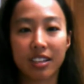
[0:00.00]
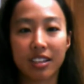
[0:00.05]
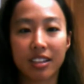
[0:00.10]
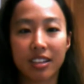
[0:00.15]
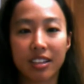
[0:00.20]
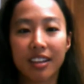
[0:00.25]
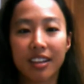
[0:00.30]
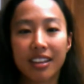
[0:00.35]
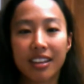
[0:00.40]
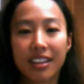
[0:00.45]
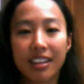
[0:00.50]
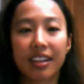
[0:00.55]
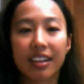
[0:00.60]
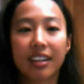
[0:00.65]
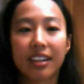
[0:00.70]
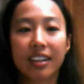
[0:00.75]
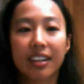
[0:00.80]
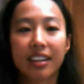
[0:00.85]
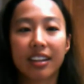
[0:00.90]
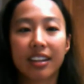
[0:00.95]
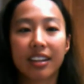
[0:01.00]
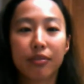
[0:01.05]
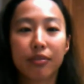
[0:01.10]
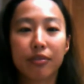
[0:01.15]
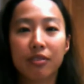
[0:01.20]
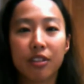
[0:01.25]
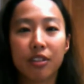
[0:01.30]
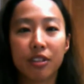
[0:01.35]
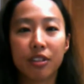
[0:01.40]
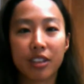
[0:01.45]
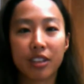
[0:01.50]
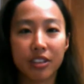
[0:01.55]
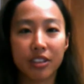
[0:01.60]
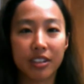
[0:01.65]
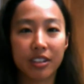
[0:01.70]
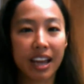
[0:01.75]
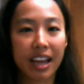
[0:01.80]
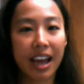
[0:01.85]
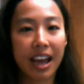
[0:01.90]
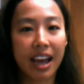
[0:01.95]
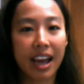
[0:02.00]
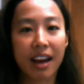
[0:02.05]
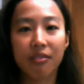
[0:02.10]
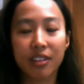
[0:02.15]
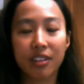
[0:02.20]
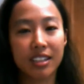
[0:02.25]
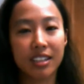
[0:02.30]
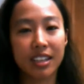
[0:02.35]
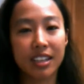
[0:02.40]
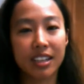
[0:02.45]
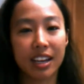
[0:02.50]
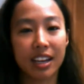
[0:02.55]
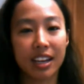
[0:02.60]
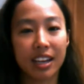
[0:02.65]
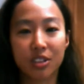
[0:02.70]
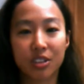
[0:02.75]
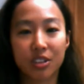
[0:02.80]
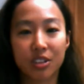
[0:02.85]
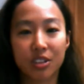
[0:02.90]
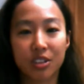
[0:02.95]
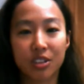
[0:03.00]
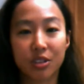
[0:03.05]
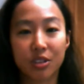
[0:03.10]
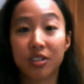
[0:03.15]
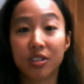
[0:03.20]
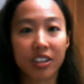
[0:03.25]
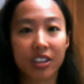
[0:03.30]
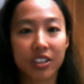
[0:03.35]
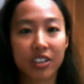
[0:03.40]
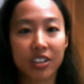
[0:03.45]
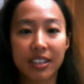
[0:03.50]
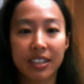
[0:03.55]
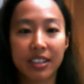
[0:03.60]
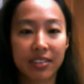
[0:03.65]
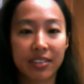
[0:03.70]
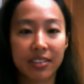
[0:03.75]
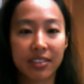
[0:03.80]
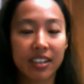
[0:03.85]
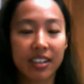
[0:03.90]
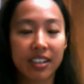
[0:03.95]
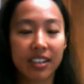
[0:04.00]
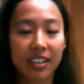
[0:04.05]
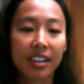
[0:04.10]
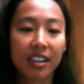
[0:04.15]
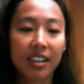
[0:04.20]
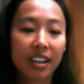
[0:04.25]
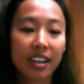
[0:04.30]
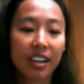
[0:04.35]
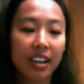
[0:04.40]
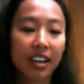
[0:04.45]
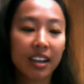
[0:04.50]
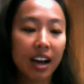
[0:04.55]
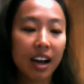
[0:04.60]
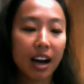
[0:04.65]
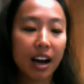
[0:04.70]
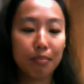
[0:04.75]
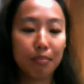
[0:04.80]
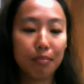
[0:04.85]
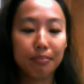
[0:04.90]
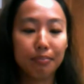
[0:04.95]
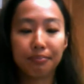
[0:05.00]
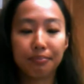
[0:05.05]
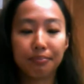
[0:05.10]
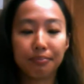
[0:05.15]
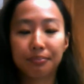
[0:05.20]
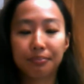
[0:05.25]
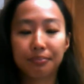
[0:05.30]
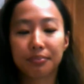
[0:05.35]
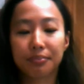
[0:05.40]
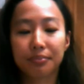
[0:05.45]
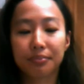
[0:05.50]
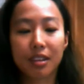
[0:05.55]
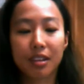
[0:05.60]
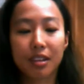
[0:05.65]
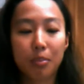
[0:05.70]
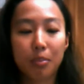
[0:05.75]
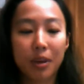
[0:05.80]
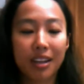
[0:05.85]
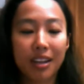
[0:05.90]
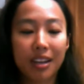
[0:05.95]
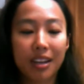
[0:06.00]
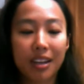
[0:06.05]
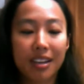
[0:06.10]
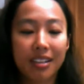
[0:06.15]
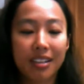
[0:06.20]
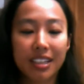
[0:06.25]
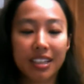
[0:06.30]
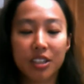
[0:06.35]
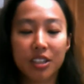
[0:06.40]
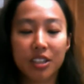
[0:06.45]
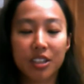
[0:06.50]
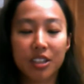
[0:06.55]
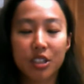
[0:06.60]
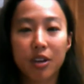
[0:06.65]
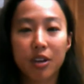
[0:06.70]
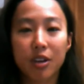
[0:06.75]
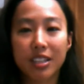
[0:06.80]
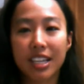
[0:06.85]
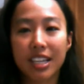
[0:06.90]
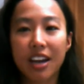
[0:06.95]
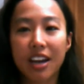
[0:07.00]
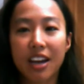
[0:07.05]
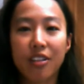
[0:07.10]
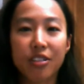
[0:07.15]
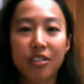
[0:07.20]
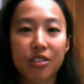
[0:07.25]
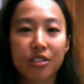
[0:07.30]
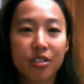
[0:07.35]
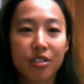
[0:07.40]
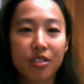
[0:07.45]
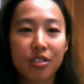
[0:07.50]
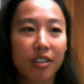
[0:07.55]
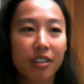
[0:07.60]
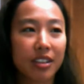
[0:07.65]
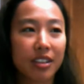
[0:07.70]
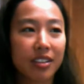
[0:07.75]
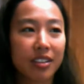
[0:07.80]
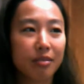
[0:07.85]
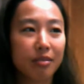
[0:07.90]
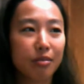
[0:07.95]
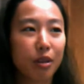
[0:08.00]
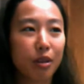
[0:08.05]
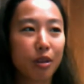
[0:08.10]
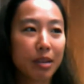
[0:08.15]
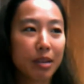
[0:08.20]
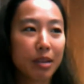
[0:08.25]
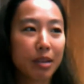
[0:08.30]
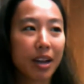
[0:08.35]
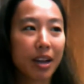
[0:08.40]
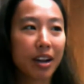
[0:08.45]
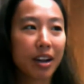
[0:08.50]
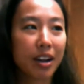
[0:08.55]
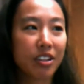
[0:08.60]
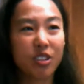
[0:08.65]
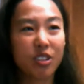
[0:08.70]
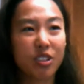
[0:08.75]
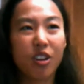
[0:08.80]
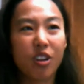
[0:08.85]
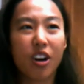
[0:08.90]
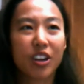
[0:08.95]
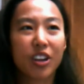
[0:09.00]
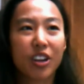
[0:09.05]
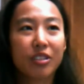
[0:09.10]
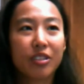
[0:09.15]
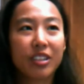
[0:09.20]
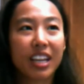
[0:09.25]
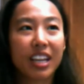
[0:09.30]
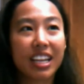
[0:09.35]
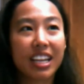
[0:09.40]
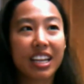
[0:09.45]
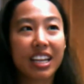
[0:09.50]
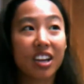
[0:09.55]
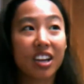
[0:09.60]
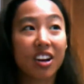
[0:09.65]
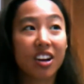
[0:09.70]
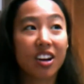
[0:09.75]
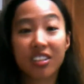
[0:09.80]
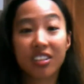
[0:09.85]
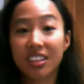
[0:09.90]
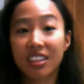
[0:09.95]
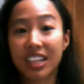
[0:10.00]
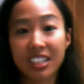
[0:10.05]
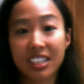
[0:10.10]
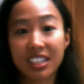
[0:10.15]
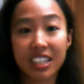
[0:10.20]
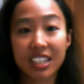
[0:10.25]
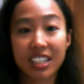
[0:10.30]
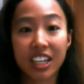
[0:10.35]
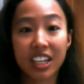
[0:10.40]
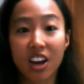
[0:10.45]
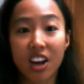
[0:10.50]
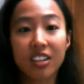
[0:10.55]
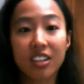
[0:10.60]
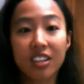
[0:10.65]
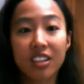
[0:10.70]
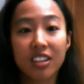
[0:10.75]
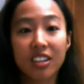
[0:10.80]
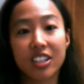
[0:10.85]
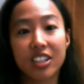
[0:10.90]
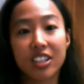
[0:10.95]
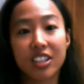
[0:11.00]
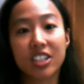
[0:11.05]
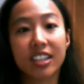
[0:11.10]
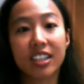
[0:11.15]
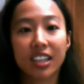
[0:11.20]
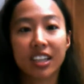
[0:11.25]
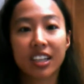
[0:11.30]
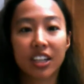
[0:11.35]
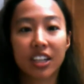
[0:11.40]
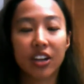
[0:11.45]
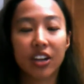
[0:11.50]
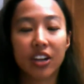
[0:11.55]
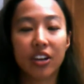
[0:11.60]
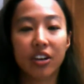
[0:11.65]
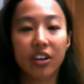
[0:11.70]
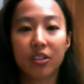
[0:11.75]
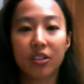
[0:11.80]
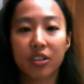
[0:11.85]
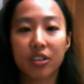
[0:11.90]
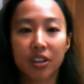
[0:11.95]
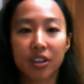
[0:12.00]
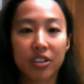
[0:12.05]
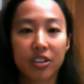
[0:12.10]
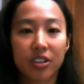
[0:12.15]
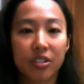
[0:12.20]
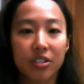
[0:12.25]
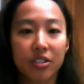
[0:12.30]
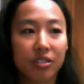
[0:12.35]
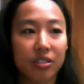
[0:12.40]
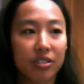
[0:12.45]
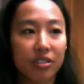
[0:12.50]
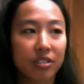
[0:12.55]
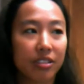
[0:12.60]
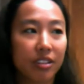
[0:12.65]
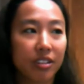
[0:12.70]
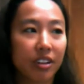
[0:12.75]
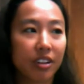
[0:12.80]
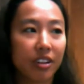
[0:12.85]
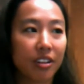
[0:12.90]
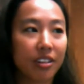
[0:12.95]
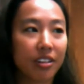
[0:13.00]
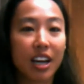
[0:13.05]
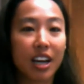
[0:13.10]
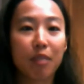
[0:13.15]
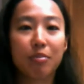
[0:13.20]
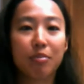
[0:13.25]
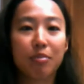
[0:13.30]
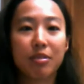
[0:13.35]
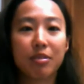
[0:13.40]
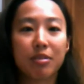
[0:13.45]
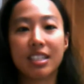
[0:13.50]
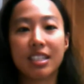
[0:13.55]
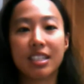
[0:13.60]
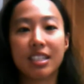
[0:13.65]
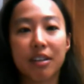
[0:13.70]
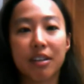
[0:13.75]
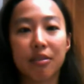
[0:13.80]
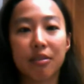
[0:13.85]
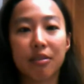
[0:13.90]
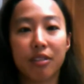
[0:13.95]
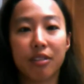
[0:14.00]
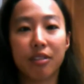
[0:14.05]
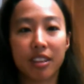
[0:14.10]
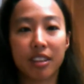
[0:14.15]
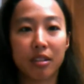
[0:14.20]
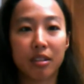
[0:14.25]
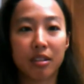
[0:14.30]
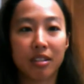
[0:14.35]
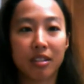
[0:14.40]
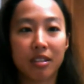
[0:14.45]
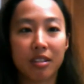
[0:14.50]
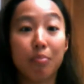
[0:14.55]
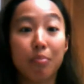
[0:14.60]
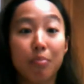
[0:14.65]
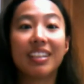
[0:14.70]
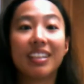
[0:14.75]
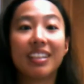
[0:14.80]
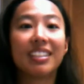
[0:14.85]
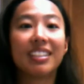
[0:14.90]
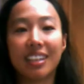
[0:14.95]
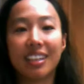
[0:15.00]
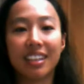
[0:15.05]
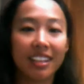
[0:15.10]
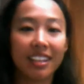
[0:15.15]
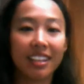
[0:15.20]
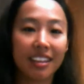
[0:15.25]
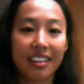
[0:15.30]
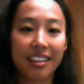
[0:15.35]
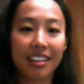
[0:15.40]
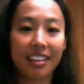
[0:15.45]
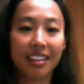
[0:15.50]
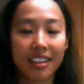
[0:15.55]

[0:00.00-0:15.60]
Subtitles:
that comfort level that you can have with a dentist or a doctor even. But in a small town, you often worry about, are you getting all the latest technology? Are they up to date with the big city things?